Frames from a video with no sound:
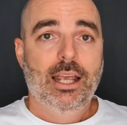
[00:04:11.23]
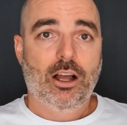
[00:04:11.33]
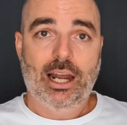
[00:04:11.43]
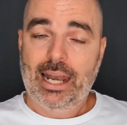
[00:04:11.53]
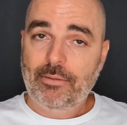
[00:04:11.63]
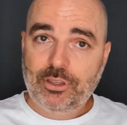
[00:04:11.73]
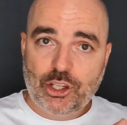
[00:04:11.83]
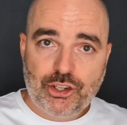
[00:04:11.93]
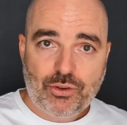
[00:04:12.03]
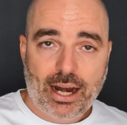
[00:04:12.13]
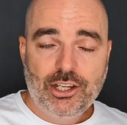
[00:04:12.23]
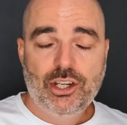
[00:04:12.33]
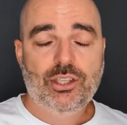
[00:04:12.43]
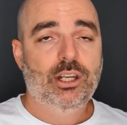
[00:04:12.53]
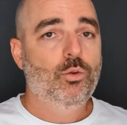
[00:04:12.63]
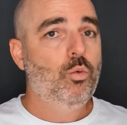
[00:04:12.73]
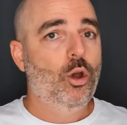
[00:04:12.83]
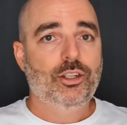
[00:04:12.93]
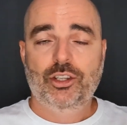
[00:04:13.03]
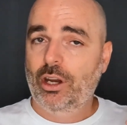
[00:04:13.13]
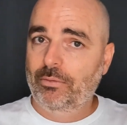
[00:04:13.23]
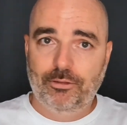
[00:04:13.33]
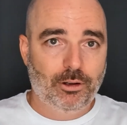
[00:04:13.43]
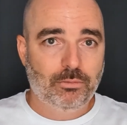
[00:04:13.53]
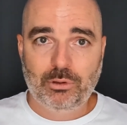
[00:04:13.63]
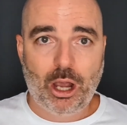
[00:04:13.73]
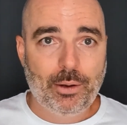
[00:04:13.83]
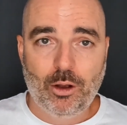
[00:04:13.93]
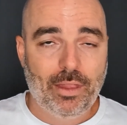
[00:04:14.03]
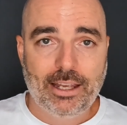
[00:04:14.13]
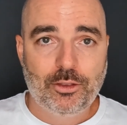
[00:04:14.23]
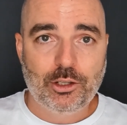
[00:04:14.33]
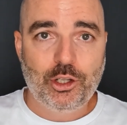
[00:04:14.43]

I love the strategies that had worked, you know, for going on, they,